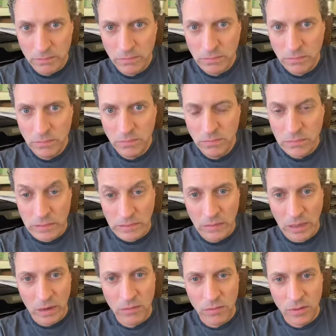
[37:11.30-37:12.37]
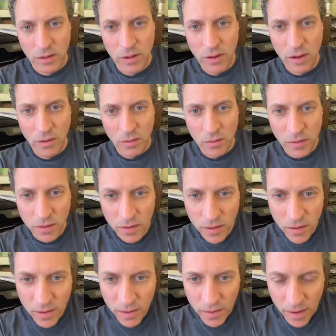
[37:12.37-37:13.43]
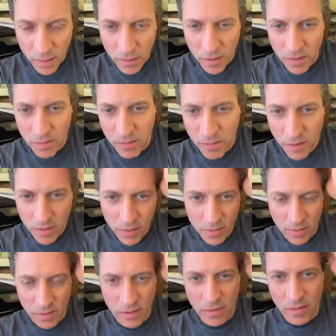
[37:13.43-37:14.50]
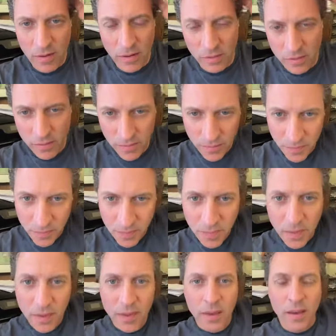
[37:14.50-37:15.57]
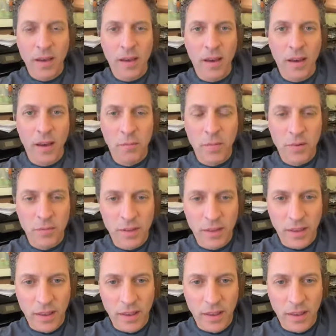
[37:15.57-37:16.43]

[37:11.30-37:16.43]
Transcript: I don't really know. I mean, I don't know. I